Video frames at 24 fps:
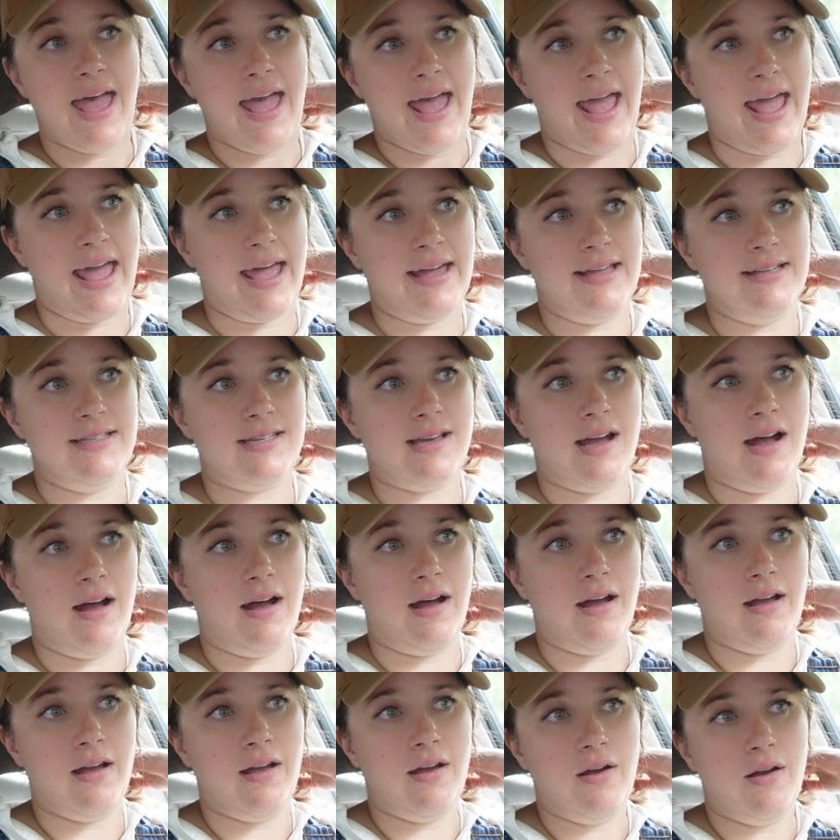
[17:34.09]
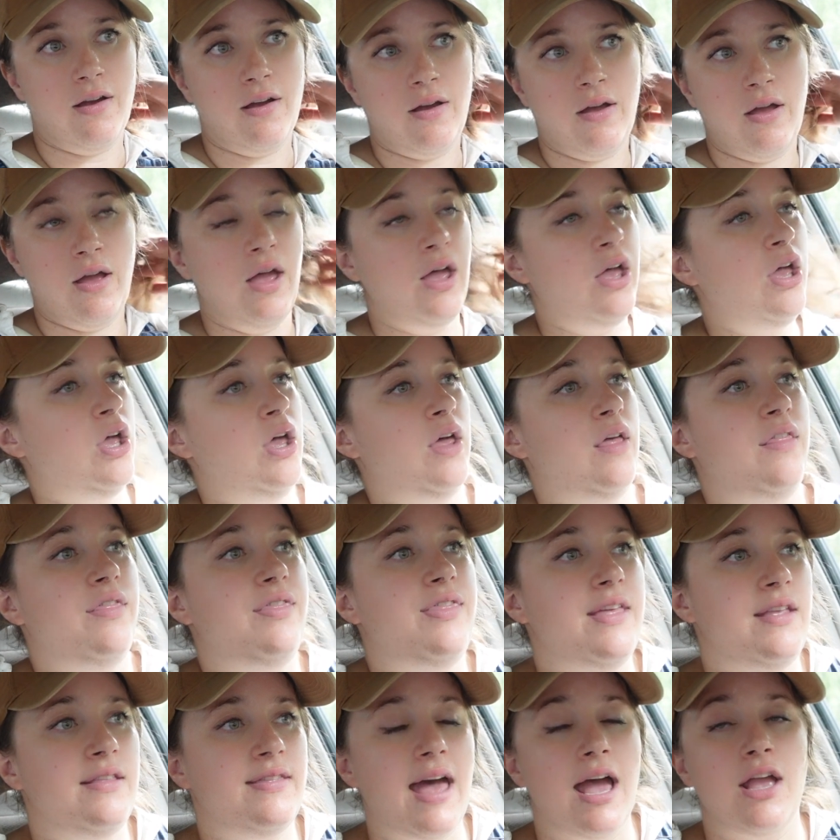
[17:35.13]
And
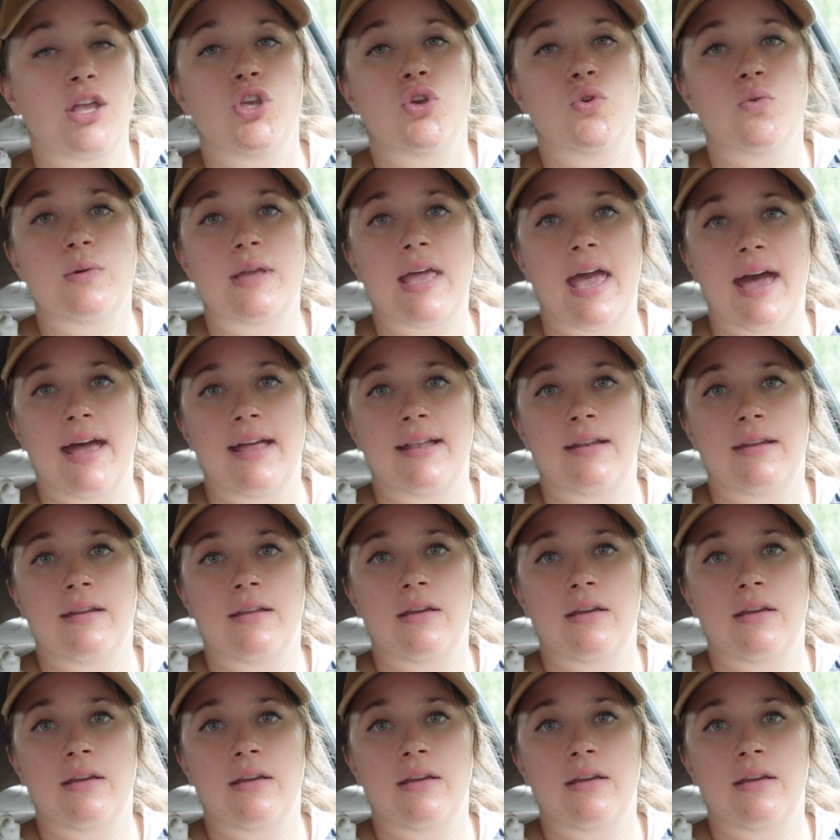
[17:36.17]
that you get